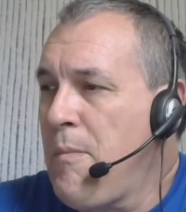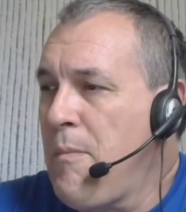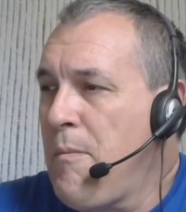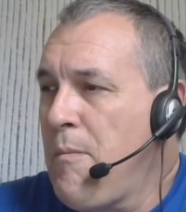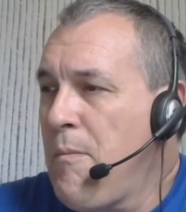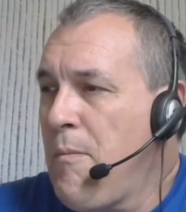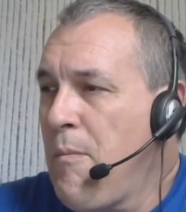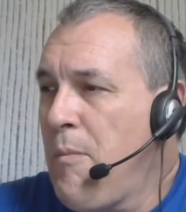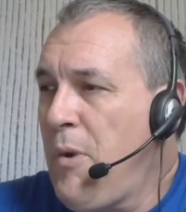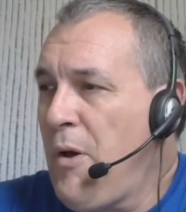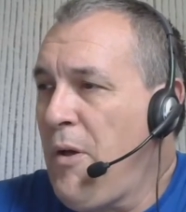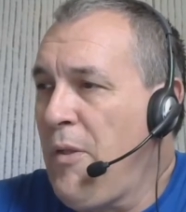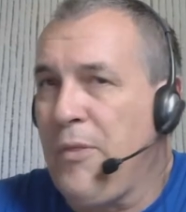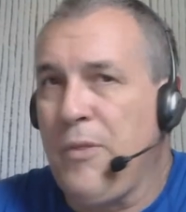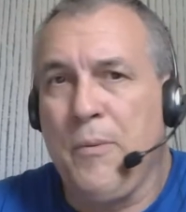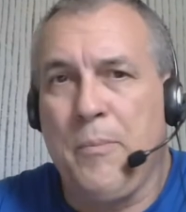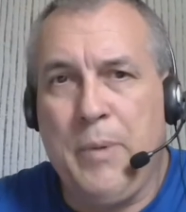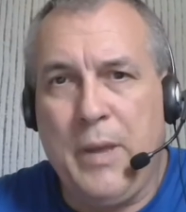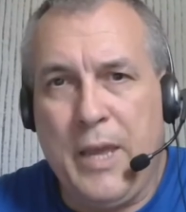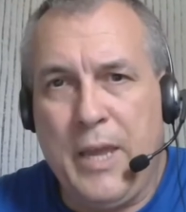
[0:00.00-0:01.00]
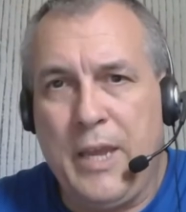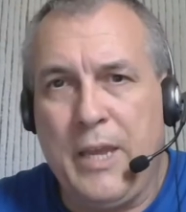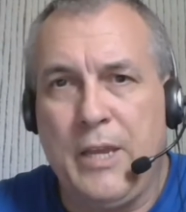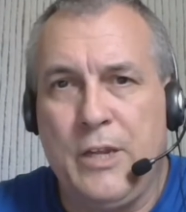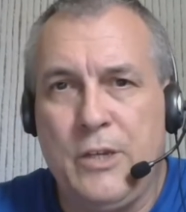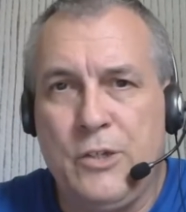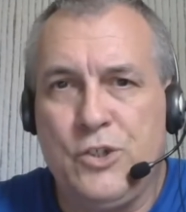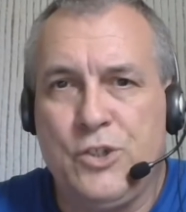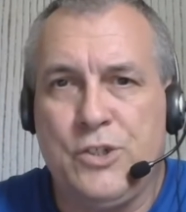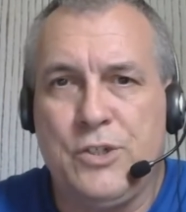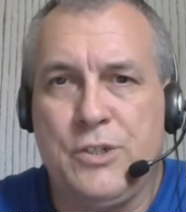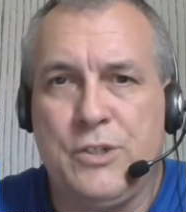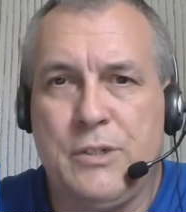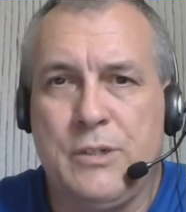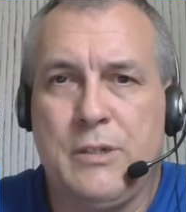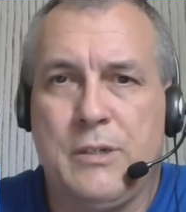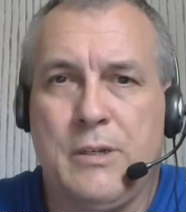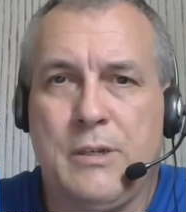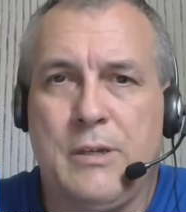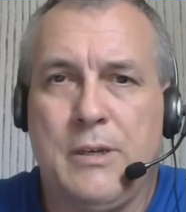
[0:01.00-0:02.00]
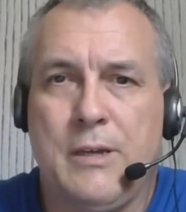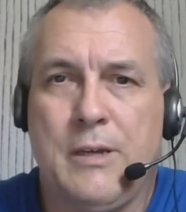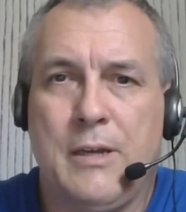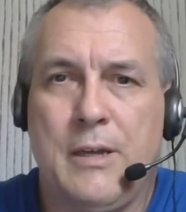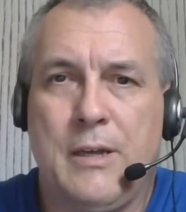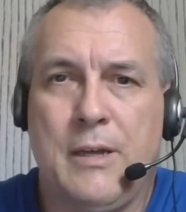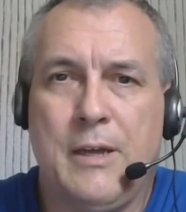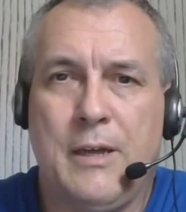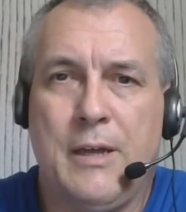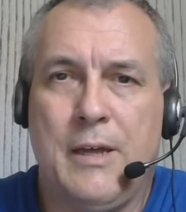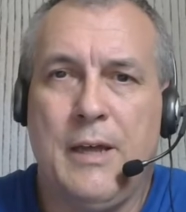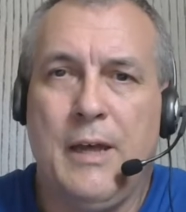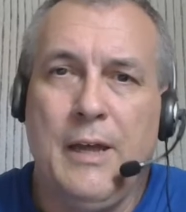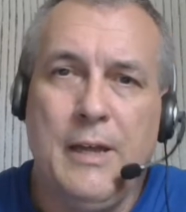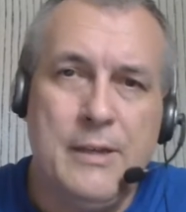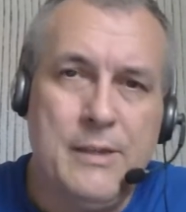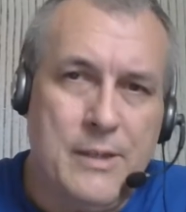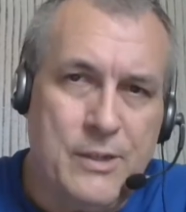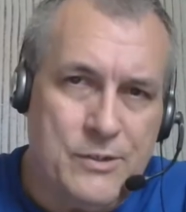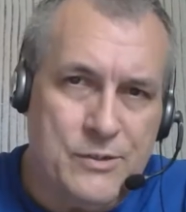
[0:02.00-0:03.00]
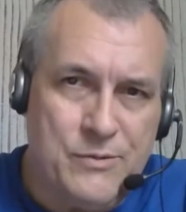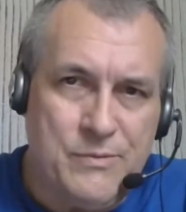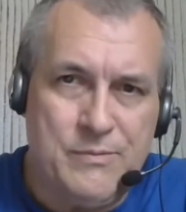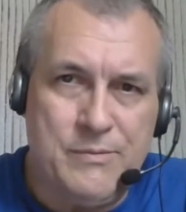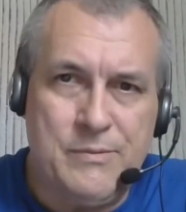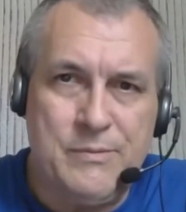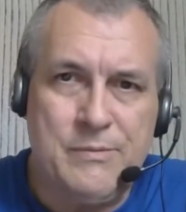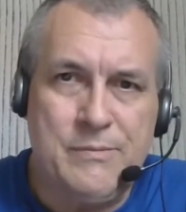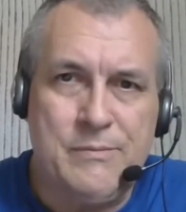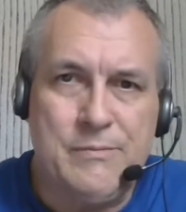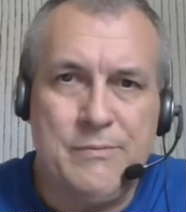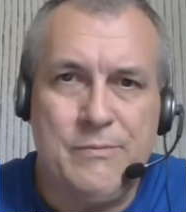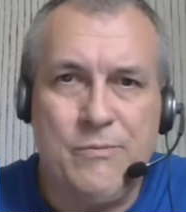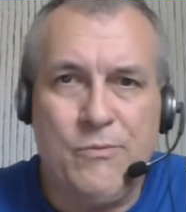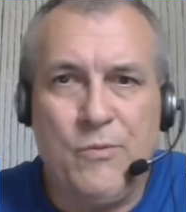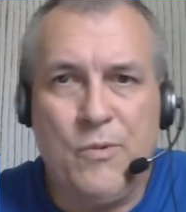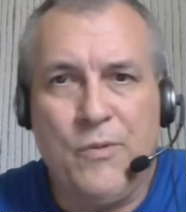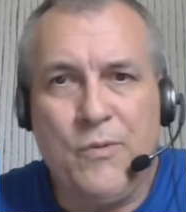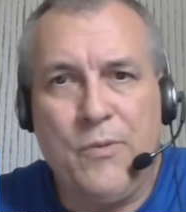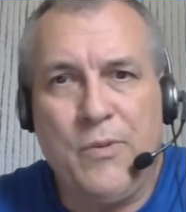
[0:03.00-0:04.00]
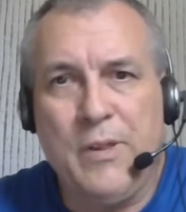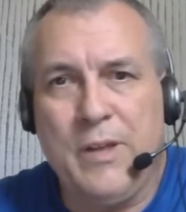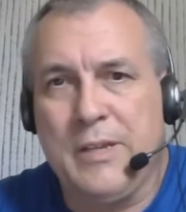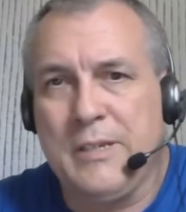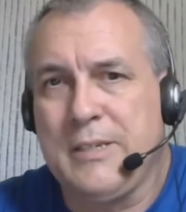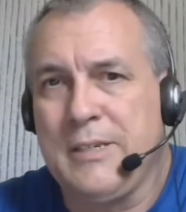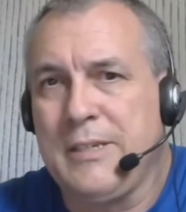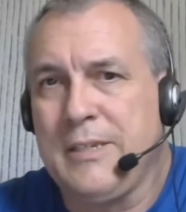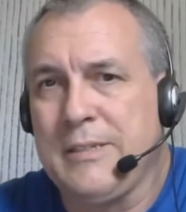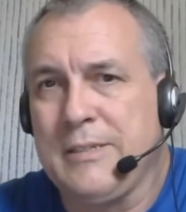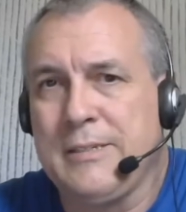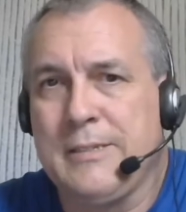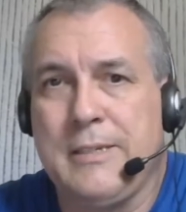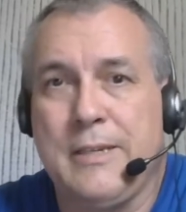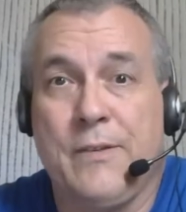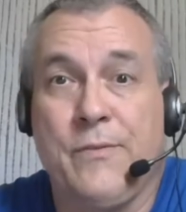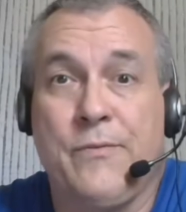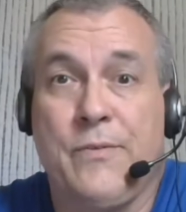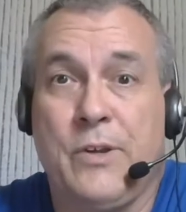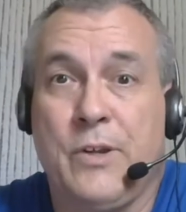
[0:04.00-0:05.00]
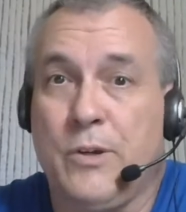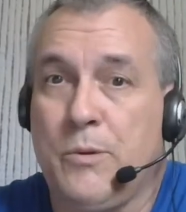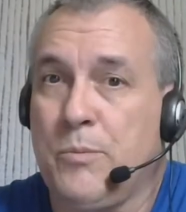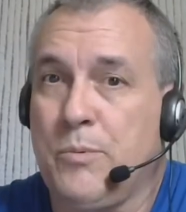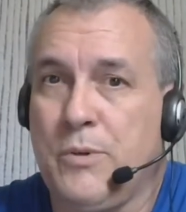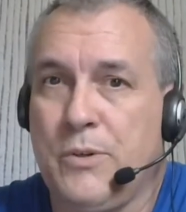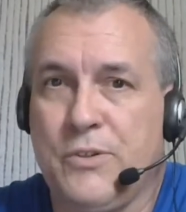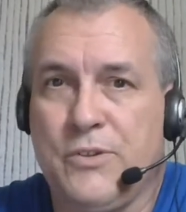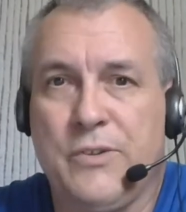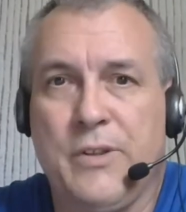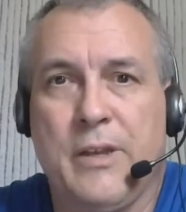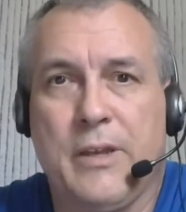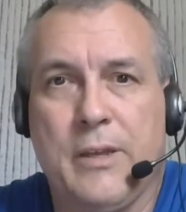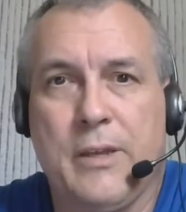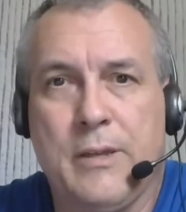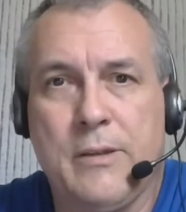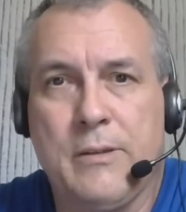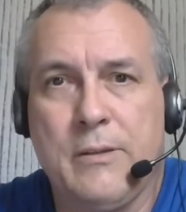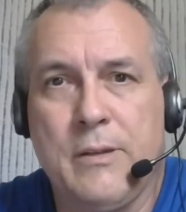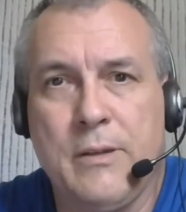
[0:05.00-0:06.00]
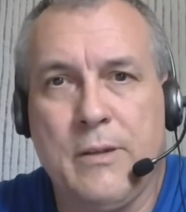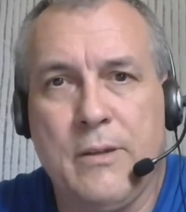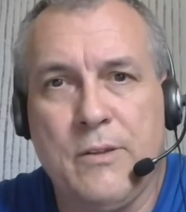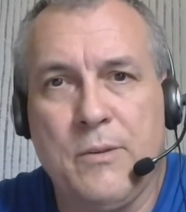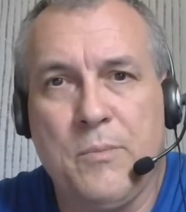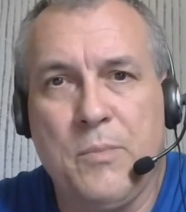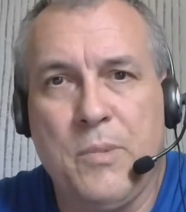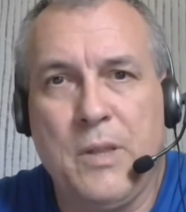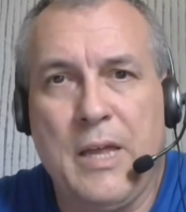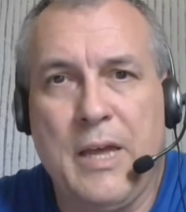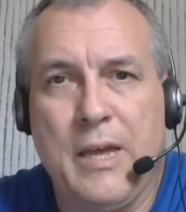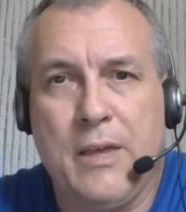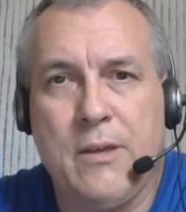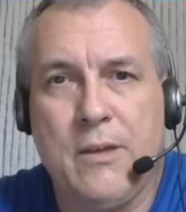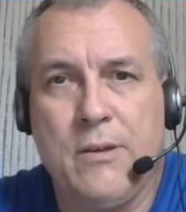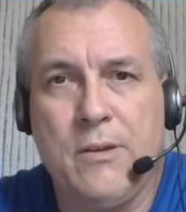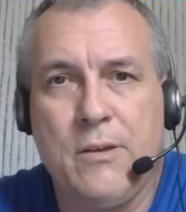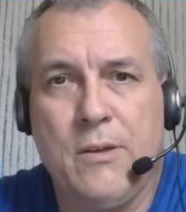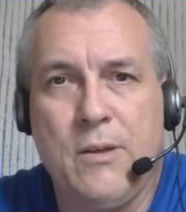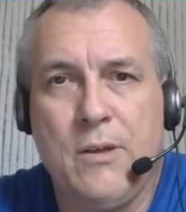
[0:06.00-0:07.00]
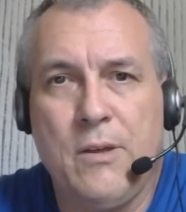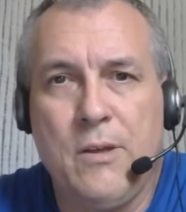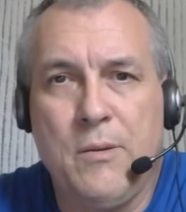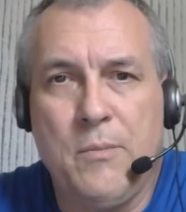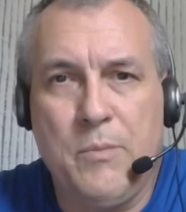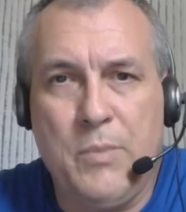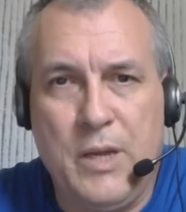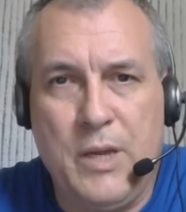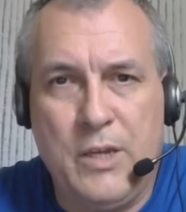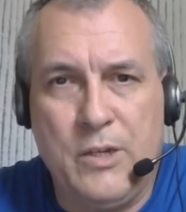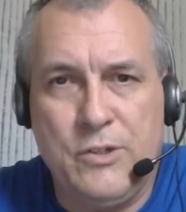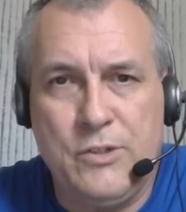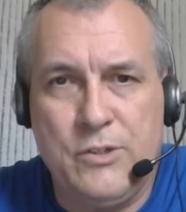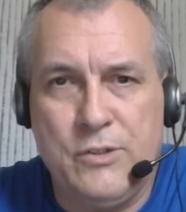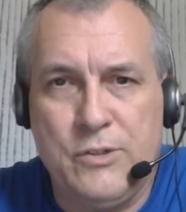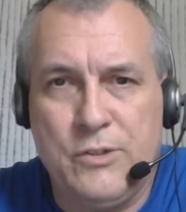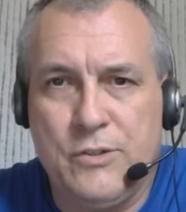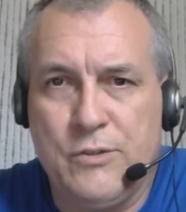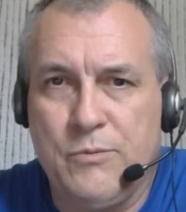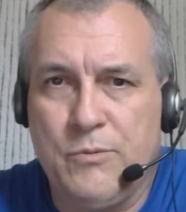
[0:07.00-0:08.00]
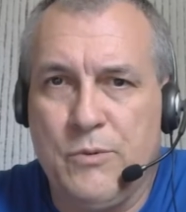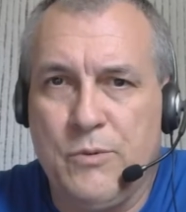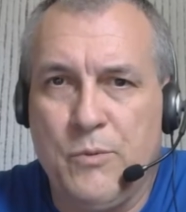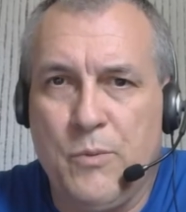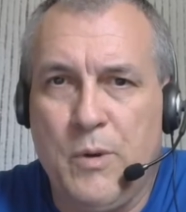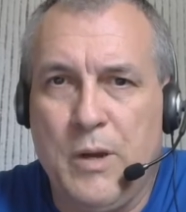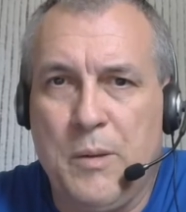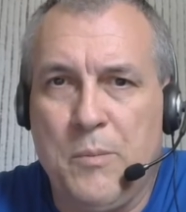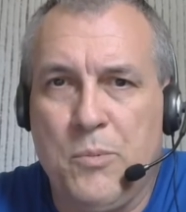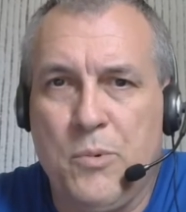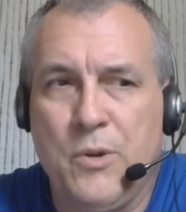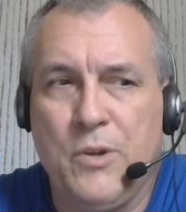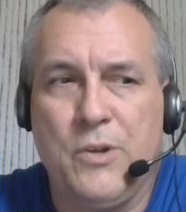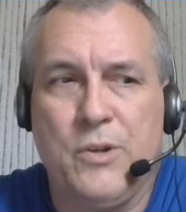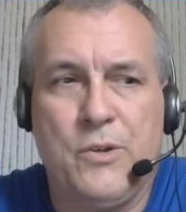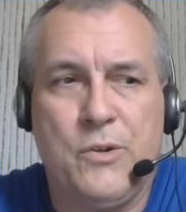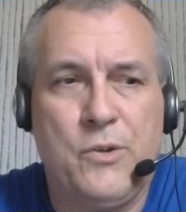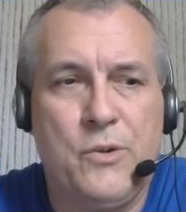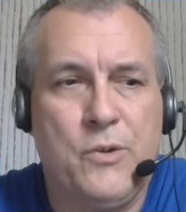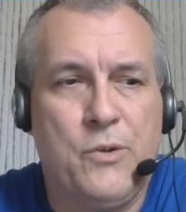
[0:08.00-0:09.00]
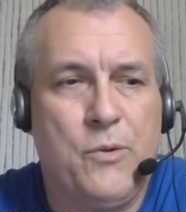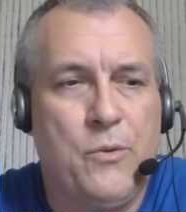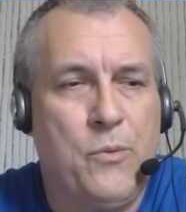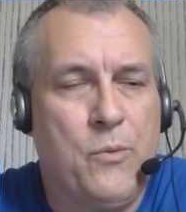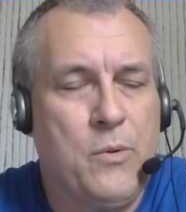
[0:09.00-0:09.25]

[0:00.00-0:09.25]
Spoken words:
But the page doesn't reflect, it doesn't take fingerprints like the black pages with the white print do.